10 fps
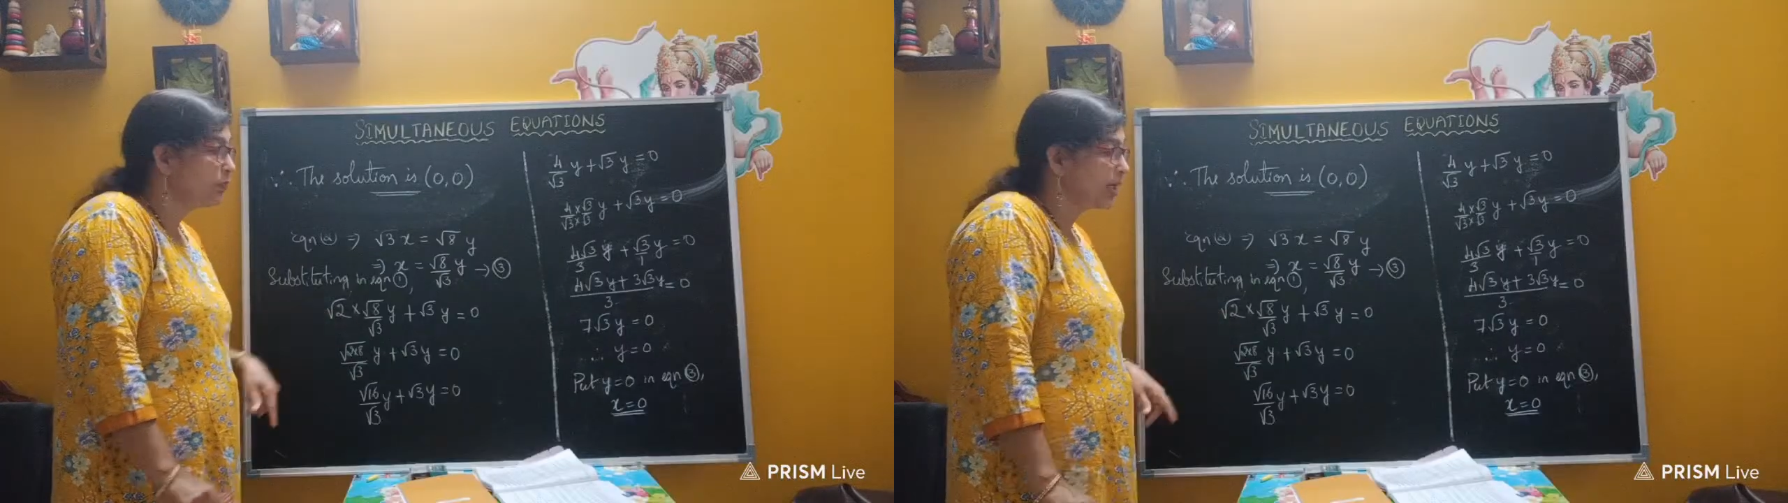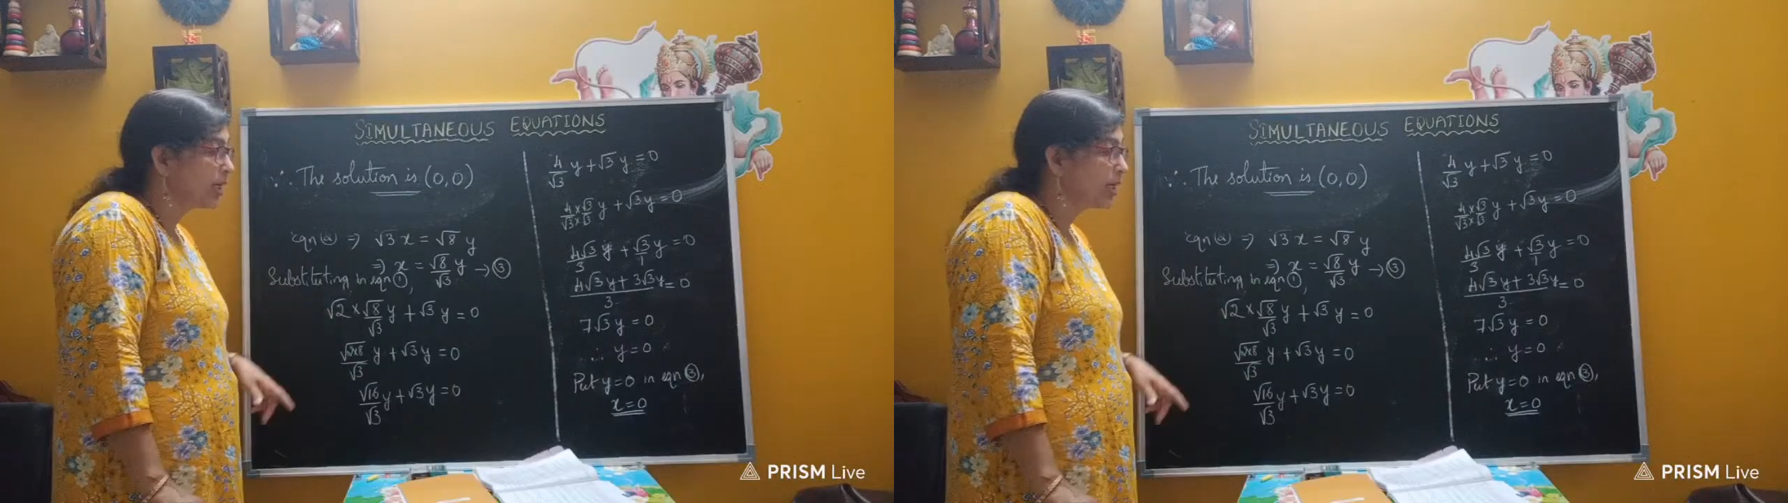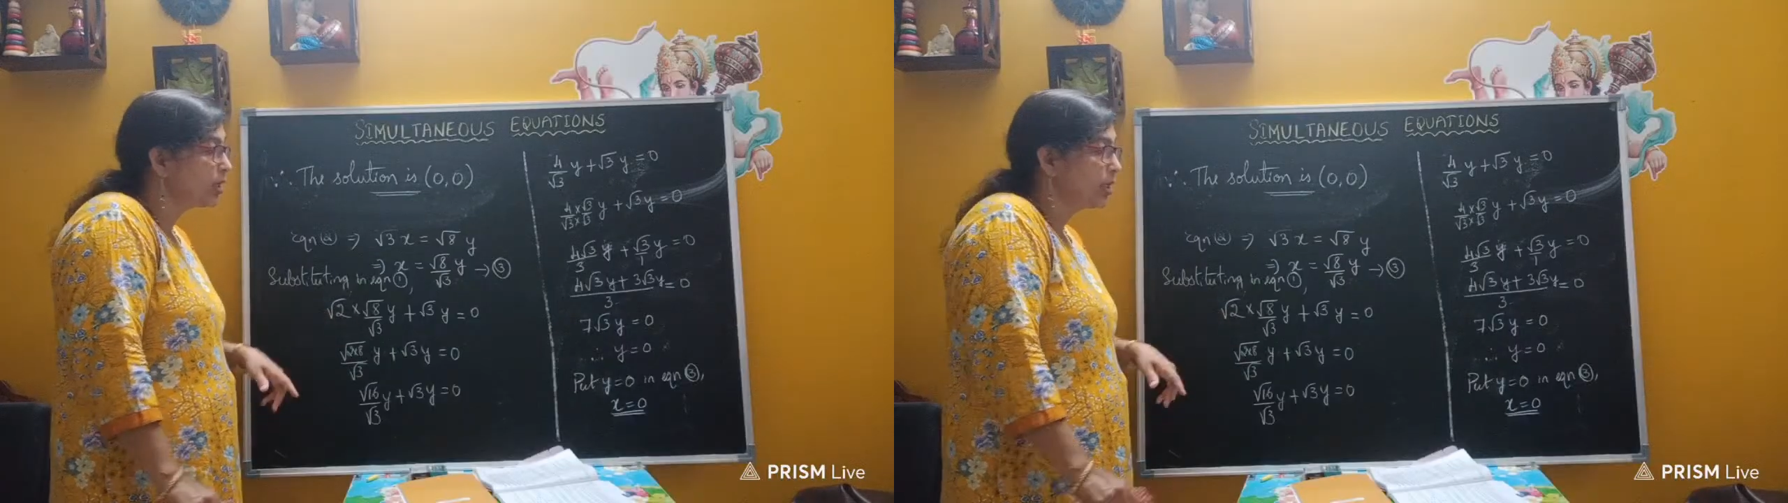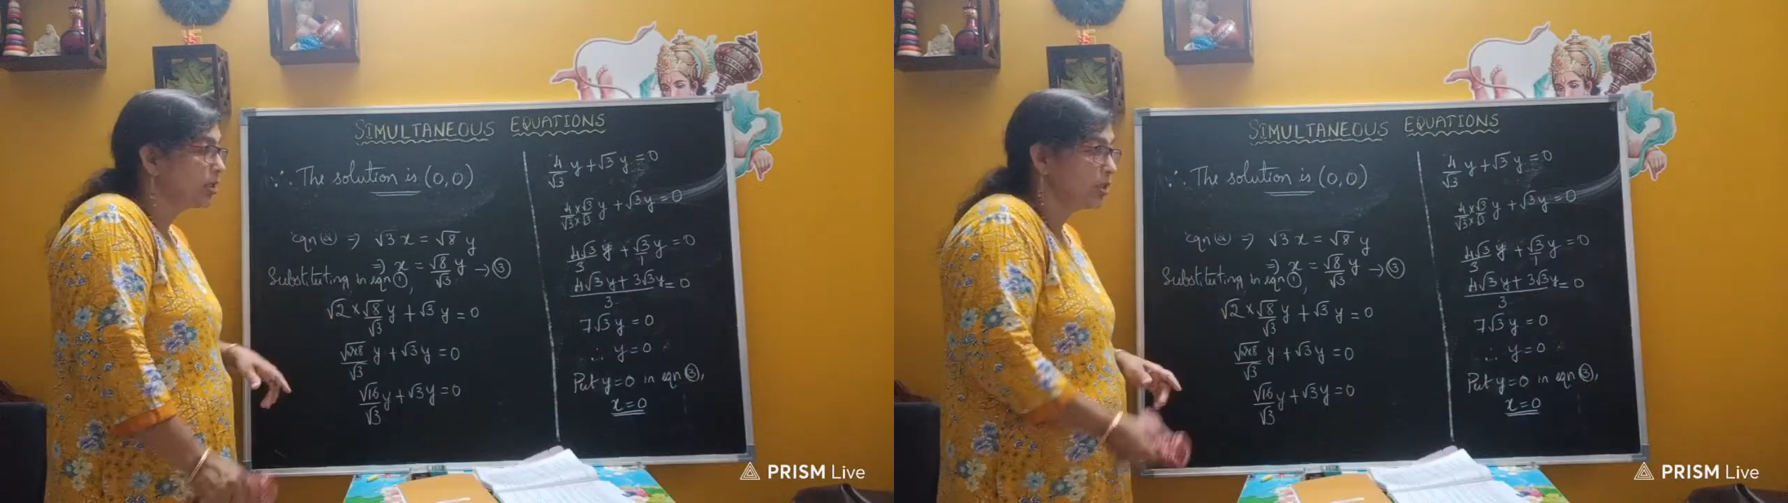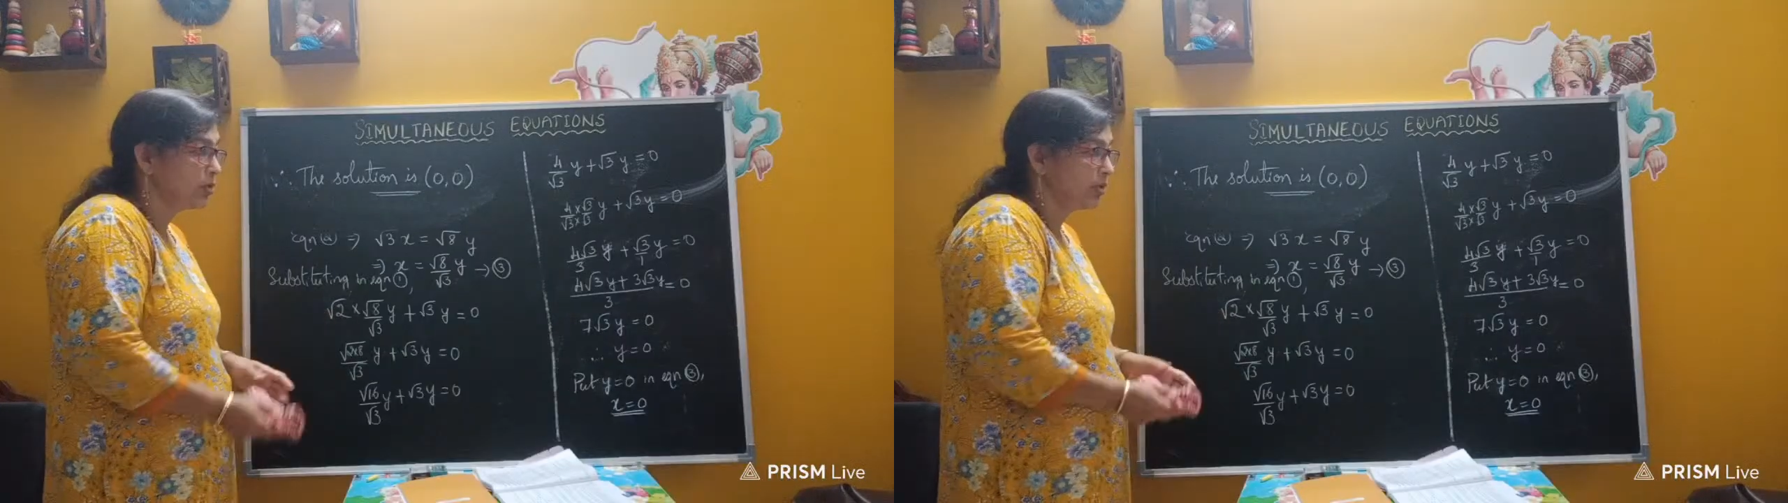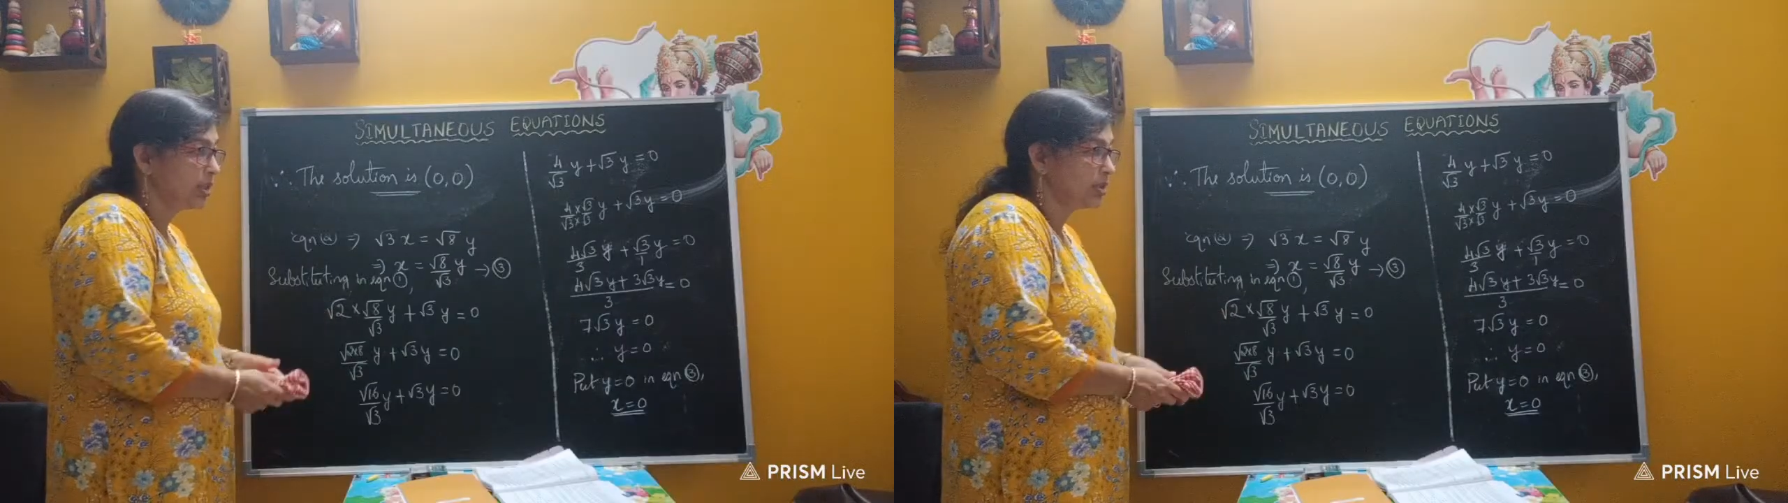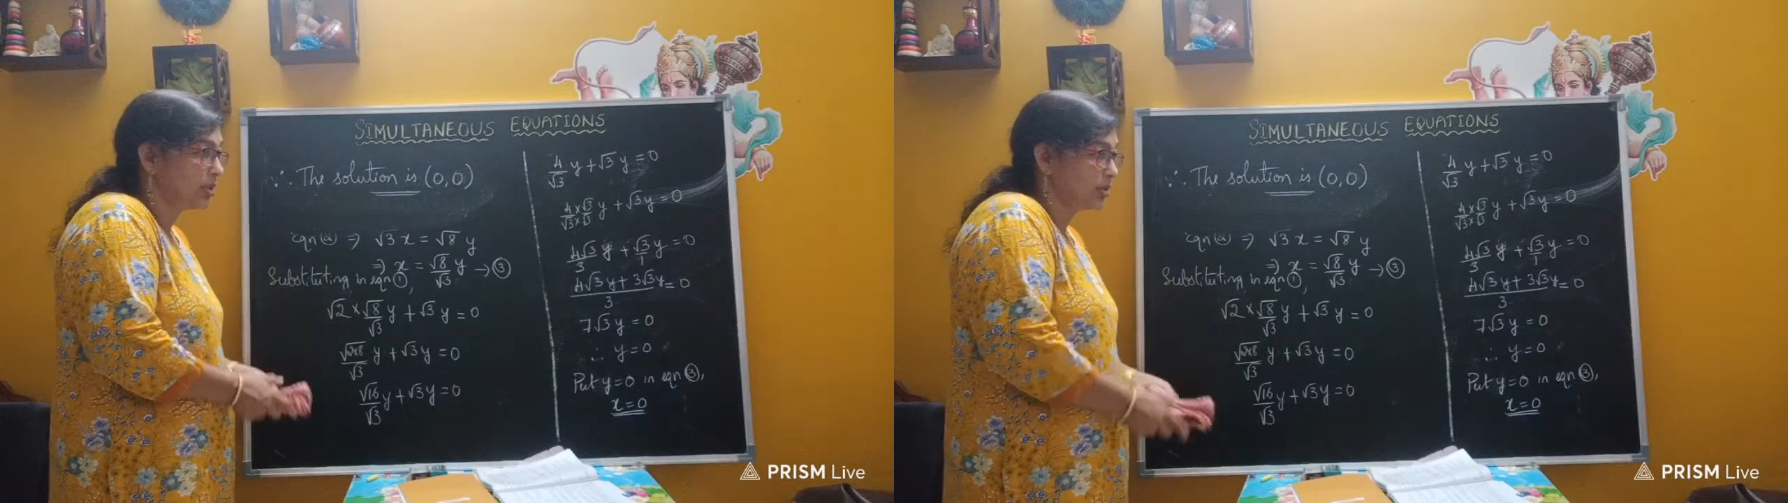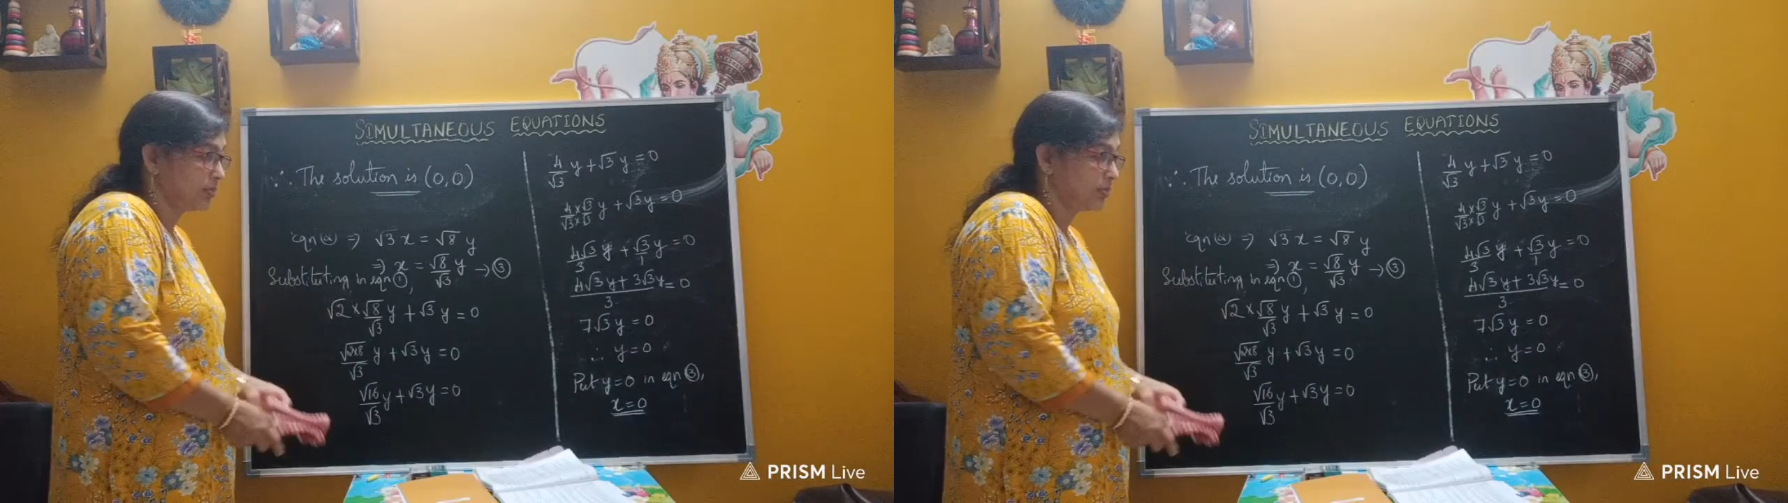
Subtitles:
we can continue with this.